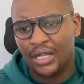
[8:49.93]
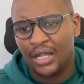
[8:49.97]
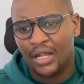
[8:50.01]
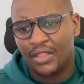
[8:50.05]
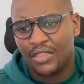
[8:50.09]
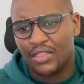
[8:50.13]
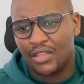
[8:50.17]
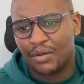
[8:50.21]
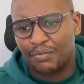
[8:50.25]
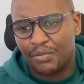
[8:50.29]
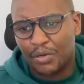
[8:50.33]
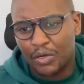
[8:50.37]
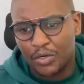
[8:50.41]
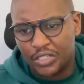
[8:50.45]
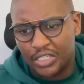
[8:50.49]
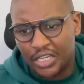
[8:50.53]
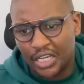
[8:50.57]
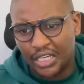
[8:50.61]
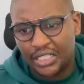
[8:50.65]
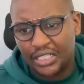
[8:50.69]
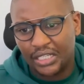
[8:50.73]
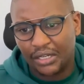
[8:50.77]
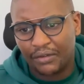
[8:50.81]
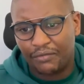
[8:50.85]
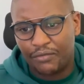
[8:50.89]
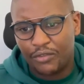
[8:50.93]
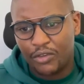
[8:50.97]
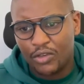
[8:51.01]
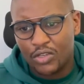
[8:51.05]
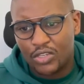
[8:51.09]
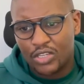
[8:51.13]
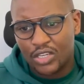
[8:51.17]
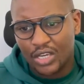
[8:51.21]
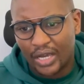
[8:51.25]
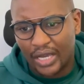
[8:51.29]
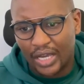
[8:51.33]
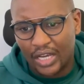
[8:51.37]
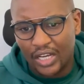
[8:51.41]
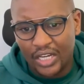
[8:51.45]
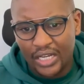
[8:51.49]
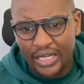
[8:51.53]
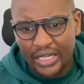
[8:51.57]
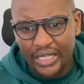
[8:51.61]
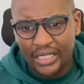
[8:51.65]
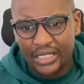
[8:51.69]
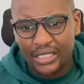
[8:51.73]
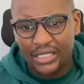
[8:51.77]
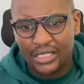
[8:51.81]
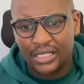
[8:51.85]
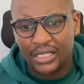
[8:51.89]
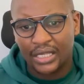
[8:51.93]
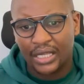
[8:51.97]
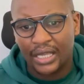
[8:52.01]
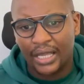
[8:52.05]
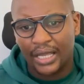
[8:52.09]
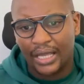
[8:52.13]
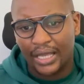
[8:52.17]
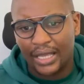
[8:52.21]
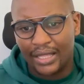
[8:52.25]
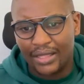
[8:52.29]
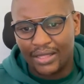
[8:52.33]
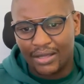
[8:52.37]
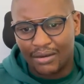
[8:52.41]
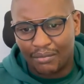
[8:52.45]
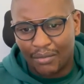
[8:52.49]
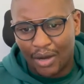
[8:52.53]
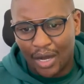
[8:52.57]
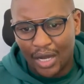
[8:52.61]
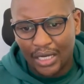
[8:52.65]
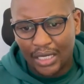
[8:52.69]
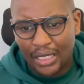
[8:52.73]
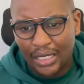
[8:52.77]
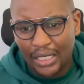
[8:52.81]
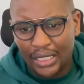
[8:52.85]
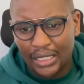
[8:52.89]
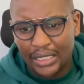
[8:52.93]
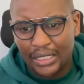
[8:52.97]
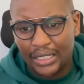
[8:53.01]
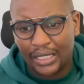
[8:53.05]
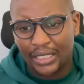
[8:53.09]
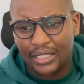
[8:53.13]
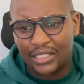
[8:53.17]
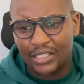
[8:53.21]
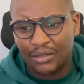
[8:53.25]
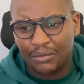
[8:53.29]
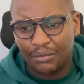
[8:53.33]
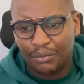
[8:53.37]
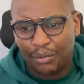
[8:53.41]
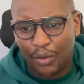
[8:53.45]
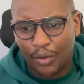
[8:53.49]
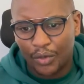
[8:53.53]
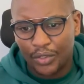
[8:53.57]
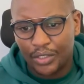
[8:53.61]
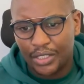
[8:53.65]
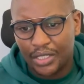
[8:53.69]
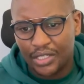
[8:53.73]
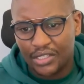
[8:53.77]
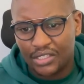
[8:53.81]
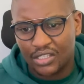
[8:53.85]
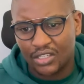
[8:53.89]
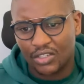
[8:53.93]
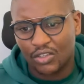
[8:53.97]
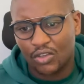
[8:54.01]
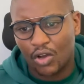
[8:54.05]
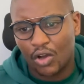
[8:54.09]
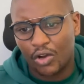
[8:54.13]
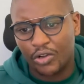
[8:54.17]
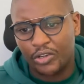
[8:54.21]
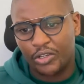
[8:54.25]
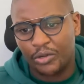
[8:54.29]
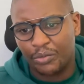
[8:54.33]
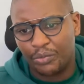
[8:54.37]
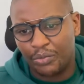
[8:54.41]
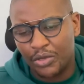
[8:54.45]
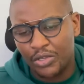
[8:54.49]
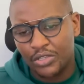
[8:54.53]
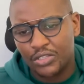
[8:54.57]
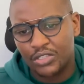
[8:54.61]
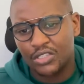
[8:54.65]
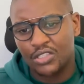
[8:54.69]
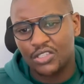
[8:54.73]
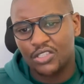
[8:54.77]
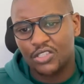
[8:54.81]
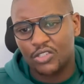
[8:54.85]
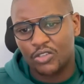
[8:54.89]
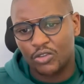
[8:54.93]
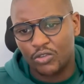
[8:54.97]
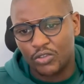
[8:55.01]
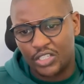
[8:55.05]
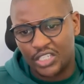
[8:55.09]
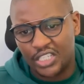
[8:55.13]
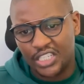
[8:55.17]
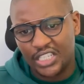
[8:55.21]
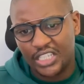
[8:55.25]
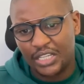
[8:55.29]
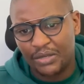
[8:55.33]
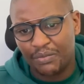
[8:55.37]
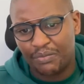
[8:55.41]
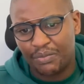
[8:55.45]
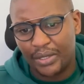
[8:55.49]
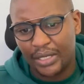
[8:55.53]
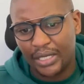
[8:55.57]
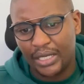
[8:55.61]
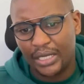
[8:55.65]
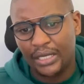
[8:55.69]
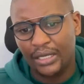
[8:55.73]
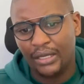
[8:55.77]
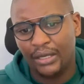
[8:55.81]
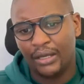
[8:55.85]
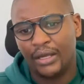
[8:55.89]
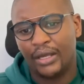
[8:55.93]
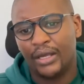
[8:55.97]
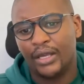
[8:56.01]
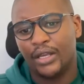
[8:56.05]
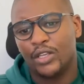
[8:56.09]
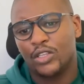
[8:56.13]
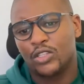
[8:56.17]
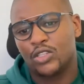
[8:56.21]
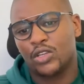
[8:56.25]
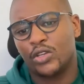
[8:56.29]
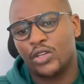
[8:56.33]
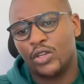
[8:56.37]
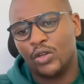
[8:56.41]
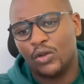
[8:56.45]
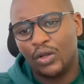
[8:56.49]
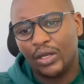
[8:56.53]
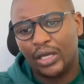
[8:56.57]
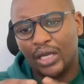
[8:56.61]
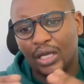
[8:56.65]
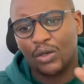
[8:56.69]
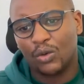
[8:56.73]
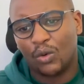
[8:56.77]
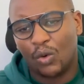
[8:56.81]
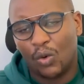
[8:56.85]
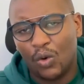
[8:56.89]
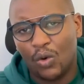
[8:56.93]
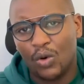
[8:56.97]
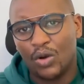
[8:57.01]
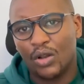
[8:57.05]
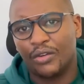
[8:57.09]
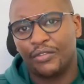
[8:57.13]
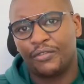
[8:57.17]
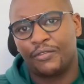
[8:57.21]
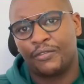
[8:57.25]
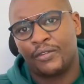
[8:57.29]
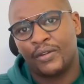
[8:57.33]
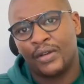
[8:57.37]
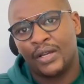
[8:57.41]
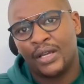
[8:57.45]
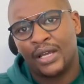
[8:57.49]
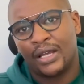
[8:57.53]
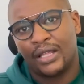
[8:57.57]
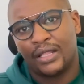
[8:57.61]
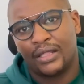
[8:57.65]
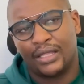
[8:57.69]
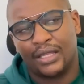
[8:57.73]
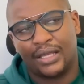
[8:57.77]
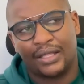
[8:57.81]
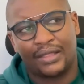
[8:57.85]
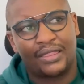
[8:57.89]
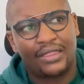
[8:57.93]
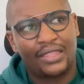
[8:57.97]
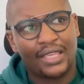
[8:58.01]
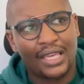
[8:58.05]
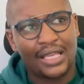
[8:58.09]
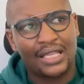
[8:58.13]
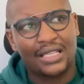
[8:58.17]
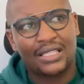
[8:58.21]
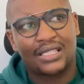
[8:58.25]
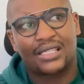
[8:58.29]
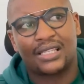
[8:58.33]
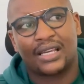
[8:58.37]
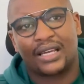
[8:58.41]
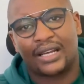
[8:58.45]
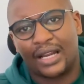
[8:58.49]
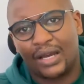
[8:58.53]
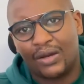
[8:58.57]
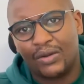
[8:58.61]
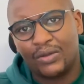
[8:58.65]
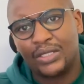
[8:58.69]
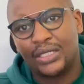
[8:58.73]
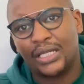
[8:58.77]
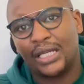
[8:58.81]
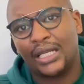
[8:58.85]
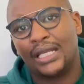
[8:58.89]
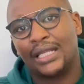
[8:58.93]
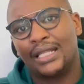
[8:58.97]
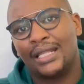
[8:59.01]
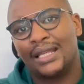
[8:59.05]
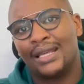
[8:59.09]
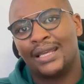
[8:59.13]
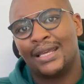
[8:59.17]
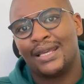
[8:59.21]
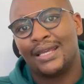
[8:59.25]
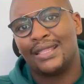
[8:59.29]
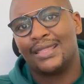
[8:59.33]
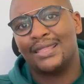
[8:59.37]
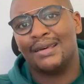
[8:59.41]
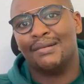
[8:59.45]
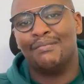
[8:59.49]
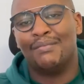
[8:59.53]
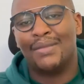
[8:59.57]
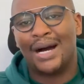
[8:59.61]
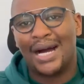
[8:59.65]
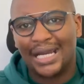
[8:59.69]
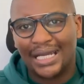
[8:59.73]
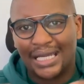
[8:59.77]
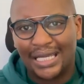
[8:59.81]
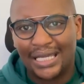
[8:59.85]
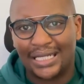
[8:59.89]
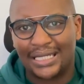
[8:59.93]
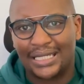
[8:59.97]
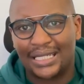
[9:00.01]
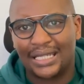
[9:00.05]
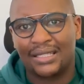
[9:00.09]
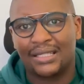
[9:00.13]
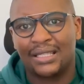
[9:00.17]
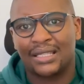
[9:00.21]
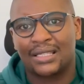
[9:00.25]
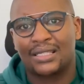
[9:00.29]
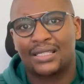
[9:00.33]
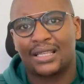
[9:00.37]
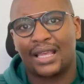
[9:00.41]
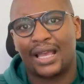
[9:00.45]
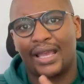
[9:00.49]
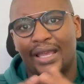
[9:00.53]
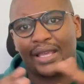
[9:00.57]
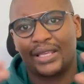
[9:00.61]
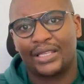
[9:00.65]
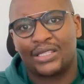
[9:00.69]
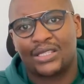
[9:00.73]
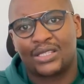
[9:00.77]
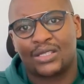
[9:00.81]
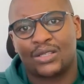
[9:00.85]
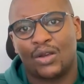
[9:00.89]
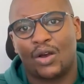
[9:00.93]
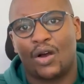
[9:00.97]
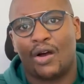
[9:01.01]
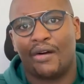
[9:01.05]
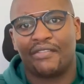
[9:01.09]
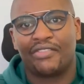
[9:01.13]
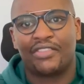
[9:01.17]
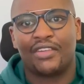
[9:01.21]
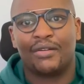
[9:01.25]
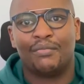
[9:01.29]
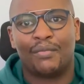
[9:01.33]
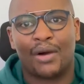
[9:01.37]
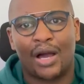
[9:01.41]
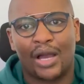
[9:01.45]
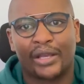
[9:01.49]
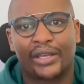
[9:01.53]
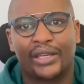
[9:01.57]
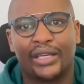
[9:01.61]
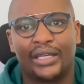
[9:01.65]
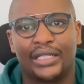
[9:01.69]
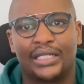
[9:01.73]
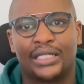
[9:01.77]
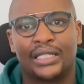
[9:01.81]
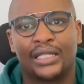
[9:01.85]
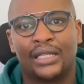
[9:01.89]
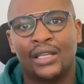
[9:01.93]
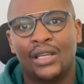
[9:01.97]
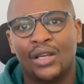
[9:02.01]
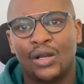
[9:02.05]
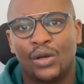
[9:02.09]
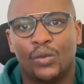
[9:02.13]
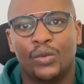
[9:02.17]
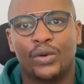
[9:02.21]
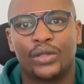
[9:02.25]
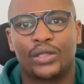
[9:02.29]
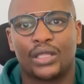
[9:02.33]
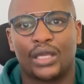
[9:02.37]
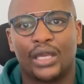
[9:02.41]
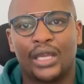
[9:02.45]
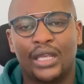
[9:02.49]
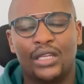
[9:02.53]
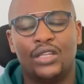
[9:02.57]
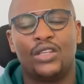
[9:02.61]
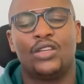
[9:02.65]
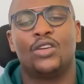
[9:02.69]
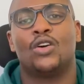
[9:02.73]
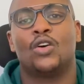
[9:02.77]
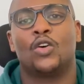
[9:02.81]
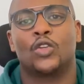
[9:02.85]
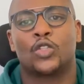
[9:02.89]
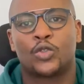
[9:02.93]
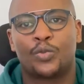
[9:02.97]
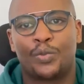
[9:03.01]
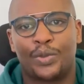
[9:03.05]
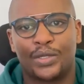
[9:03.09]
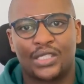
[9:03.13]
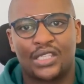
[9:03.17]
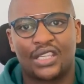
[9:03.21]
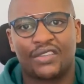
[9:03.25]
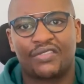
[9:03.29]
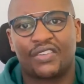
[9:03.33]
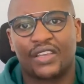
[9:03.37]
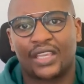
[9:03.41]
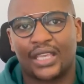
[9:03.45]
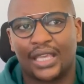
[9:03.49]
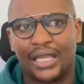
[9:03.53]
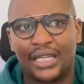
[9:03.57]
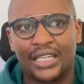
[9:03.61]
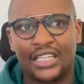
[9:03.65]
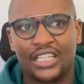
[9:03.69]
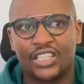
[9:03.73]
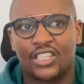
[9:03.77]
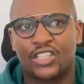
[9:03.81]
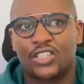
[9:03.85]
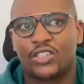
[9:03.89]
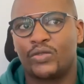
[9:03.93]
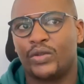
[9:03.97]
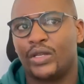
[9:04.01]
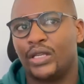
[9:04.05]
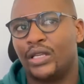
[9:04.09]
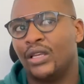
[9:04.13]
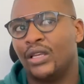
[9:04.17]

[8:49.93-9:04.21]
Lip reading: the projected future earnings in the market, its importance and contributions to GDP. So you look at all of the things surrounding the market and the size of the market within your specific industry.